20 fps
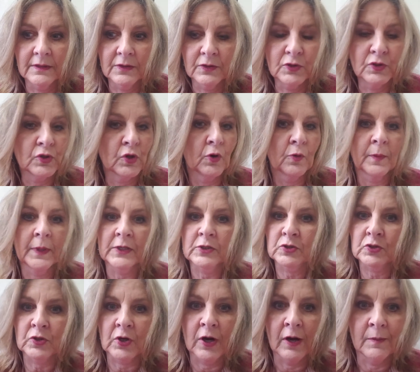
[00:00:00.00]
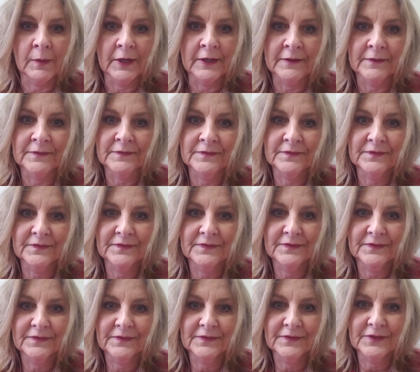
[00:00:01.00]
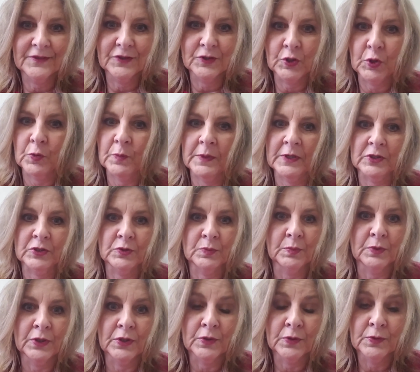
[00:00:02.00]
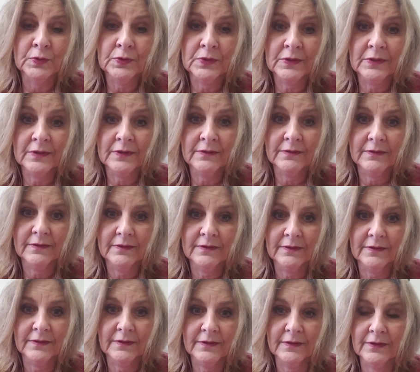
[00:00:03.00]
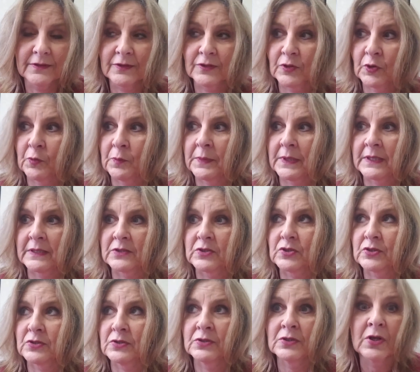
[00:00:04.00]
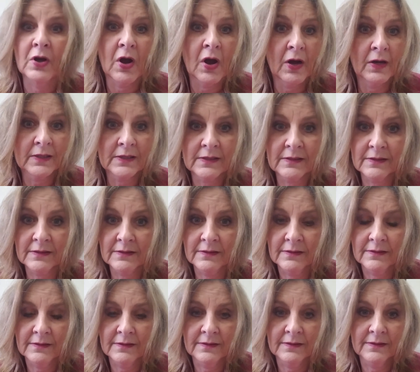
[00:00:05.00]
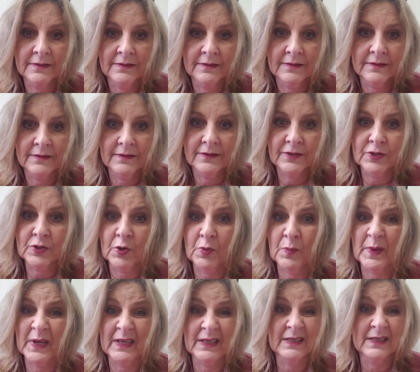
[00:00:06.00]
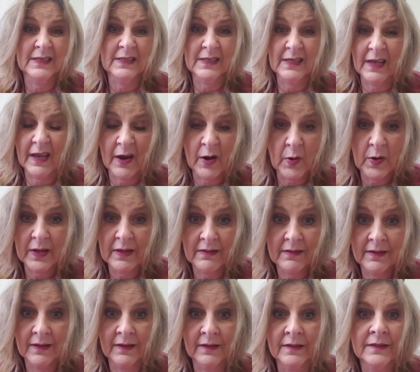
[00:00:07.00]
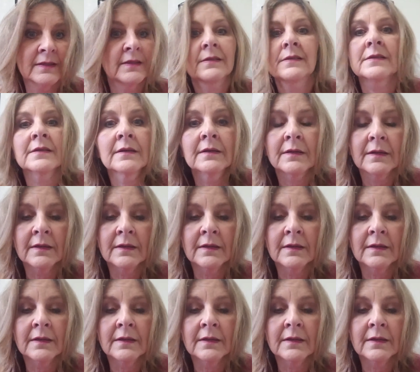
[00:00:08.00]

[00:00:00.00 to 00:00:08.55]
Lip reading: so much trauma, so much abuse, so much loss, so many scary things.